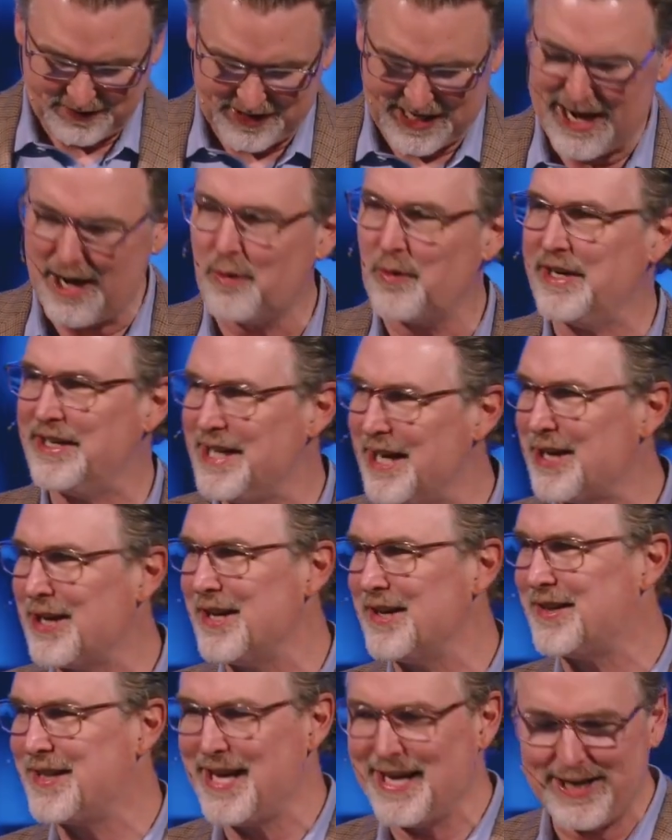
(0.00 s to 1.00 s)
You see how
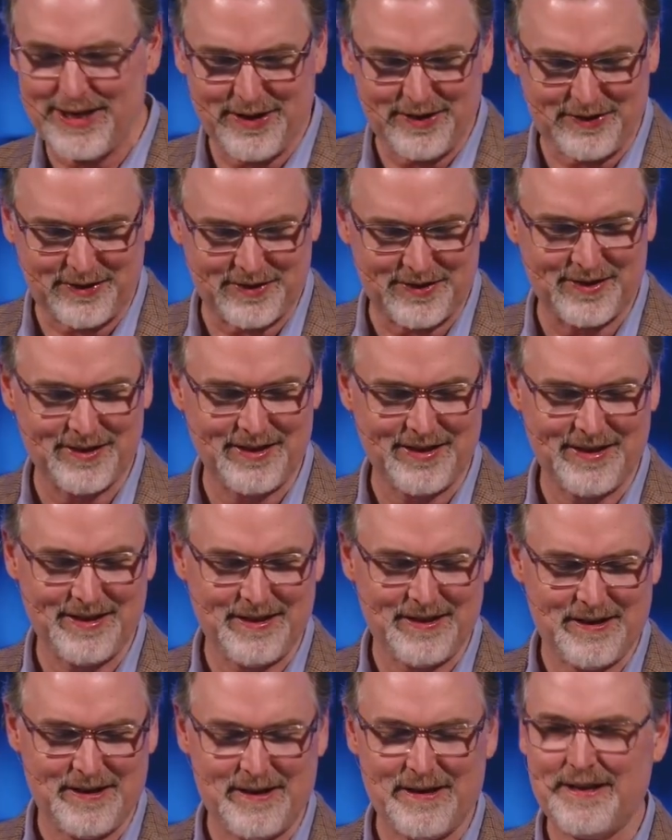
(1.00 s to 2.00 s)
ridiculous that is?
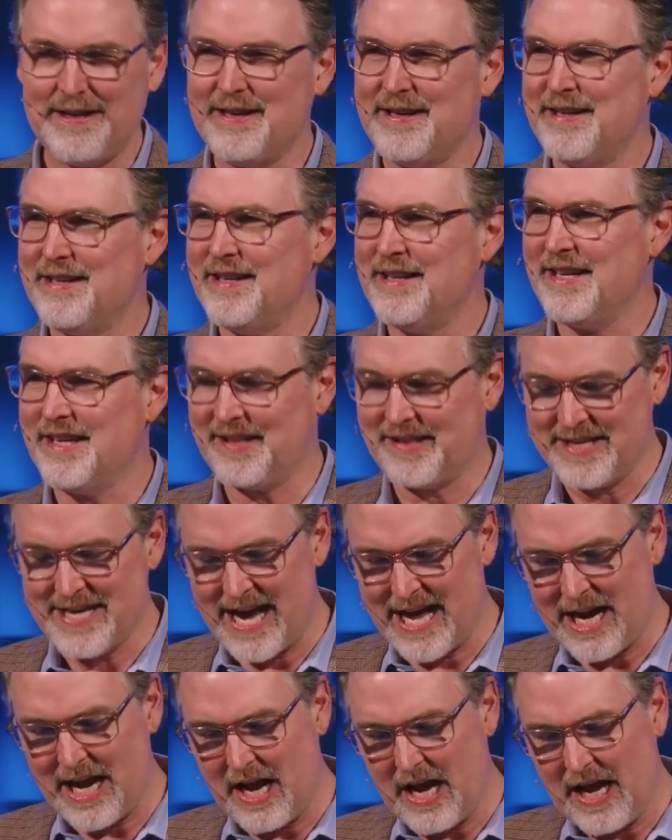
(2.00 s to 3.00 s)
It's
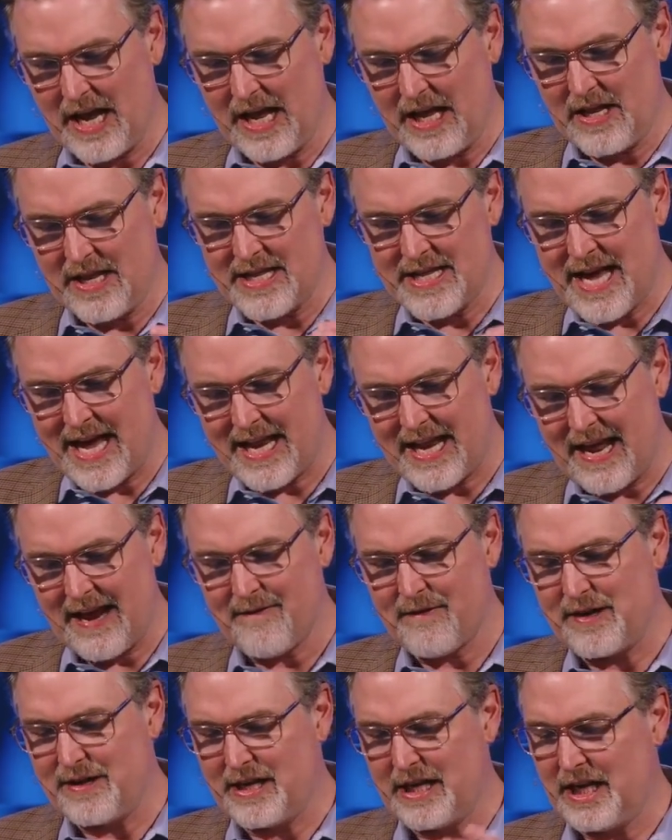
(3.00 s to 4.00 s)
not, not
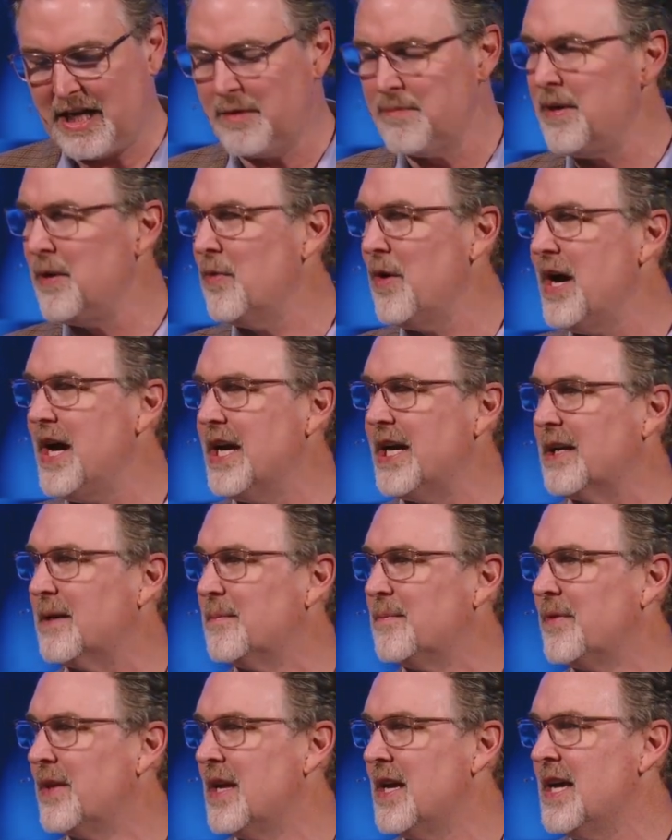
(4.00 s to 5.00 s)
everything can be right.
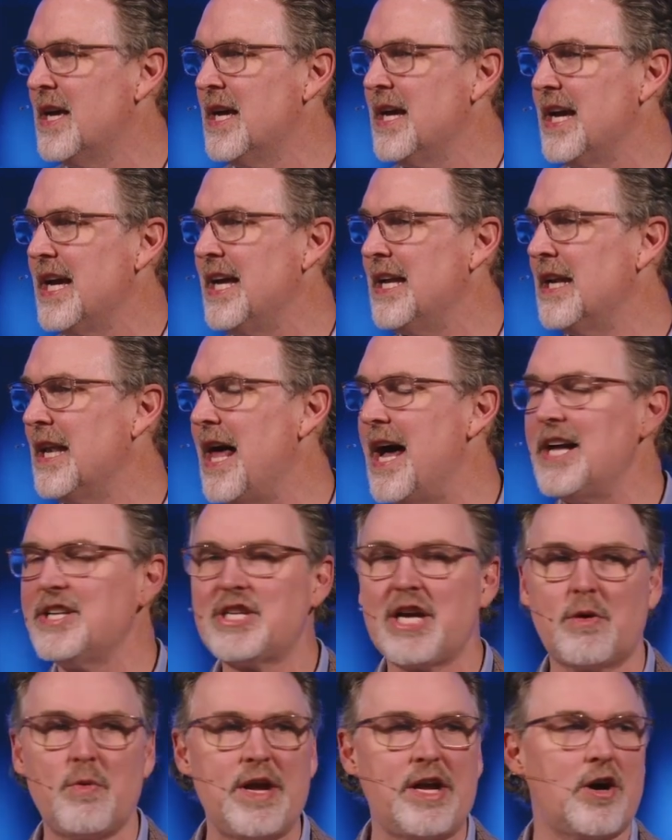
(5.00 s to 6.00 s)
In
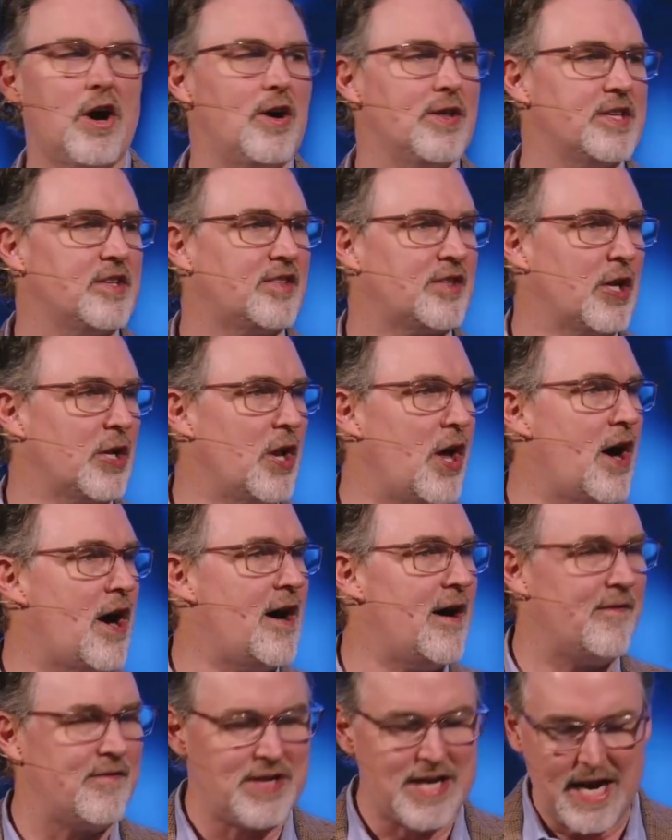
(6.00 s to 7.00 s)
logic, we call this the
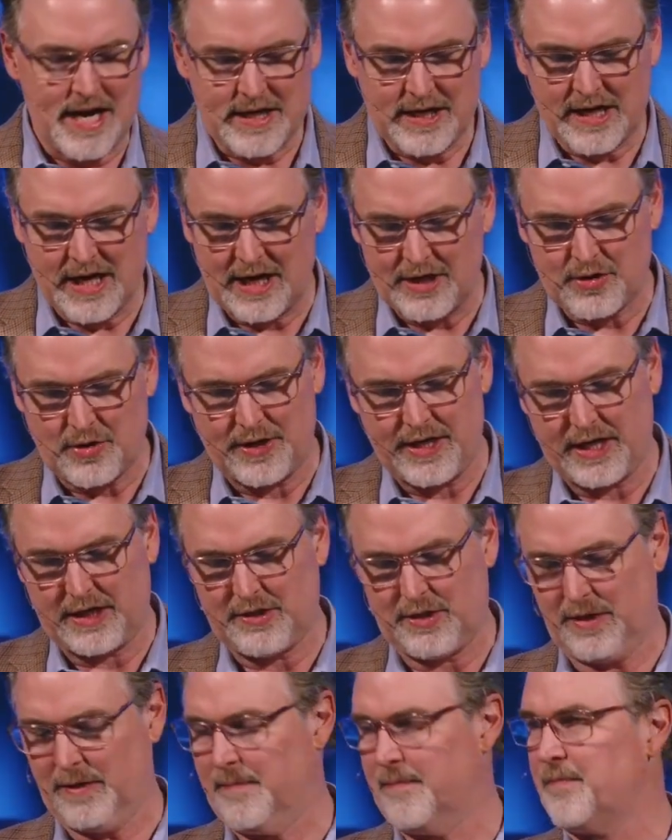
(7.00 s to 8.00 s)
law of non
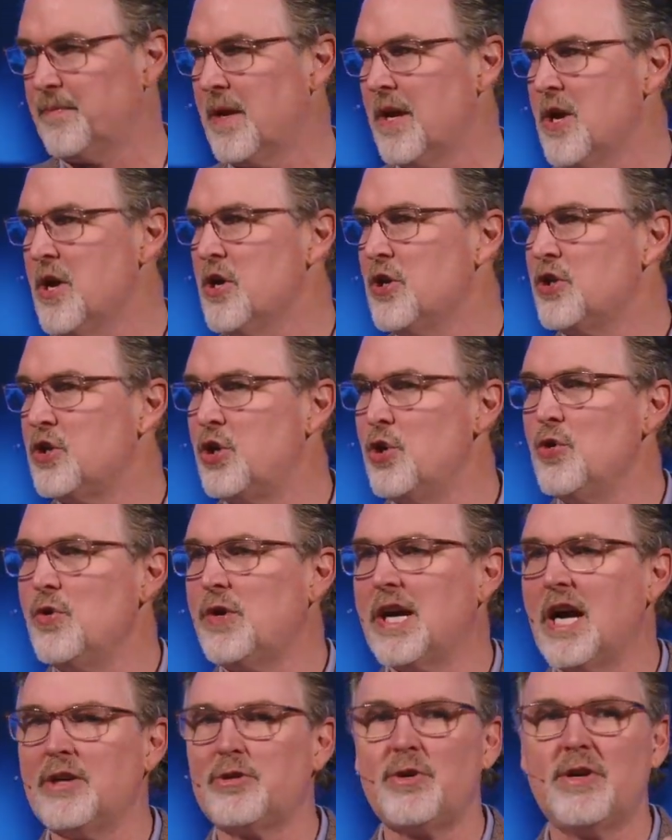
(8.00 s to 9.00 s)
contradiction. Two
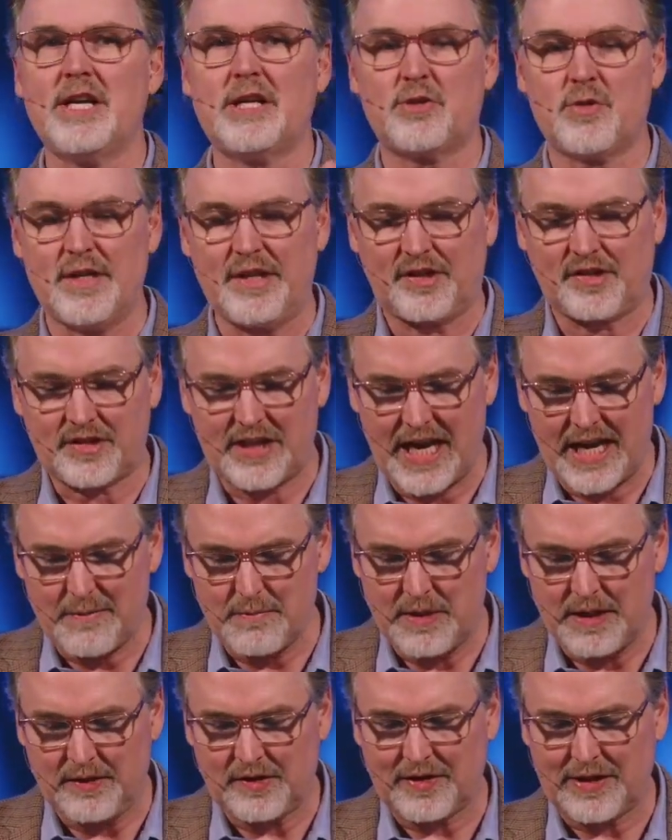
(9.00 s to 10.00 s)
contradictory
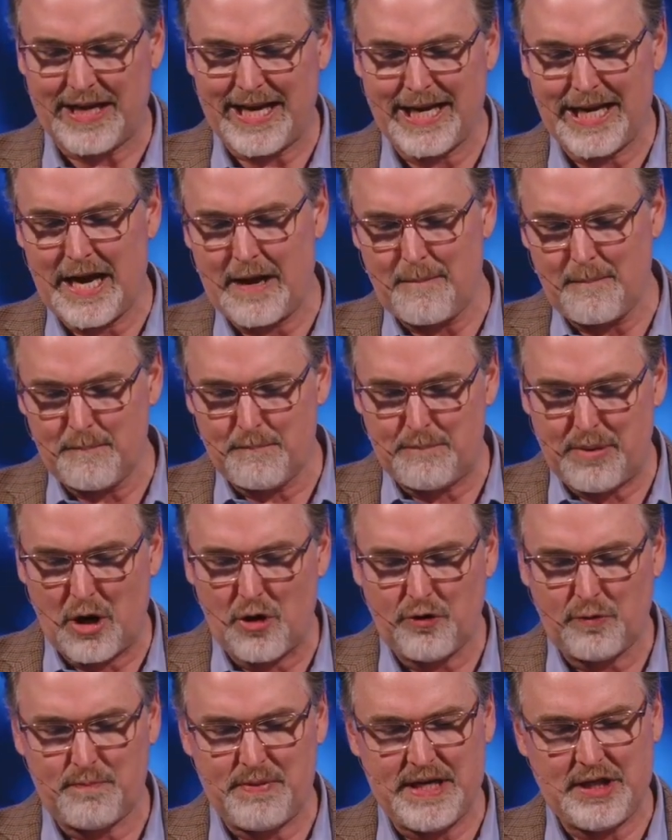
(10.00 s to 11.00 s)
statements cannot
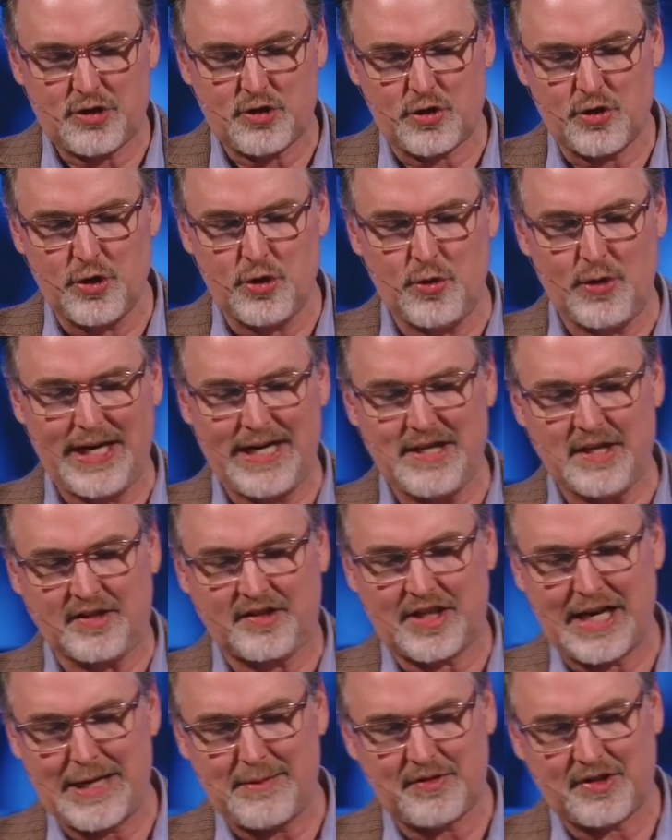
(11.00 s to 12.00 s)
both be true in the
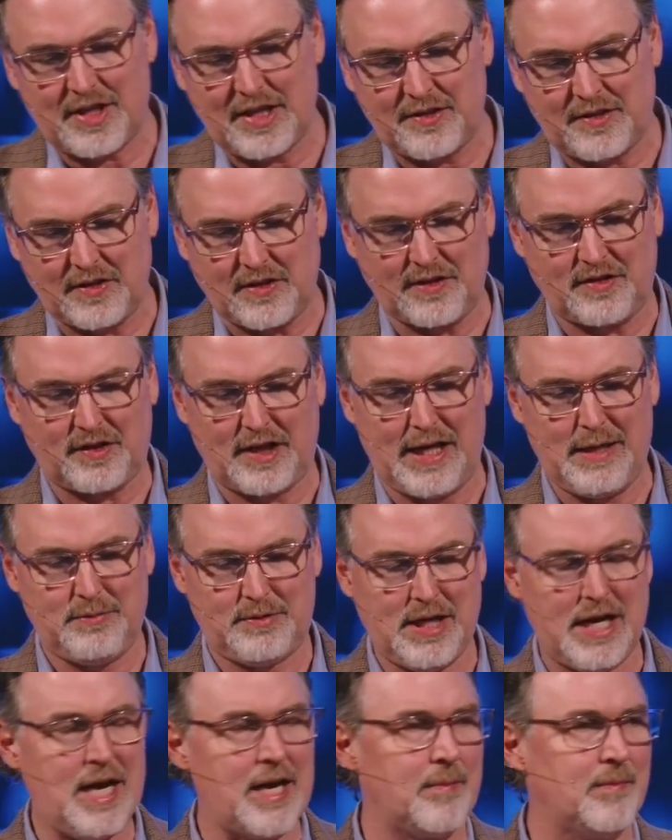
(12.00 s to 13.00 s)
same sense at the same
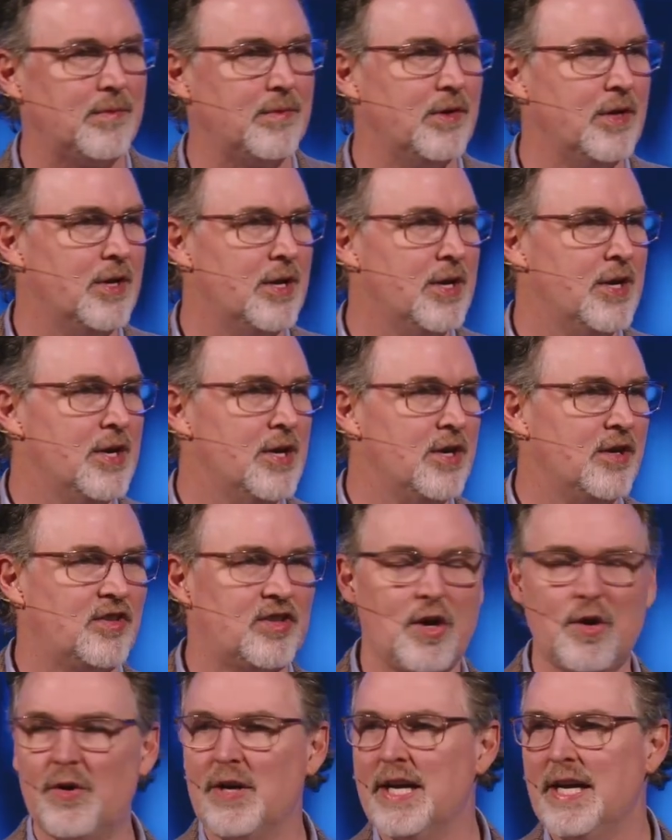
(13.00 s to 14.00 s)
time.
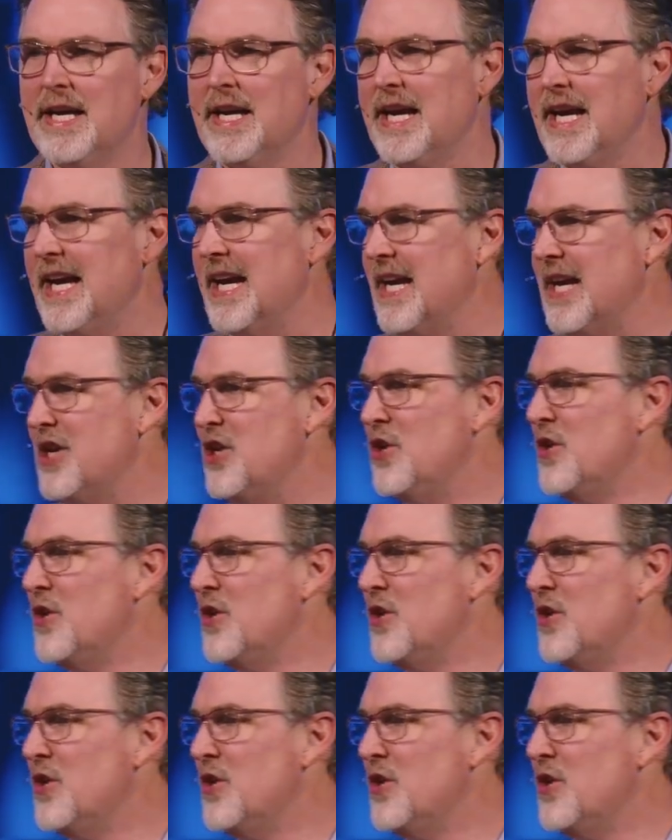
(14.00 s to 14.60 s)
So it,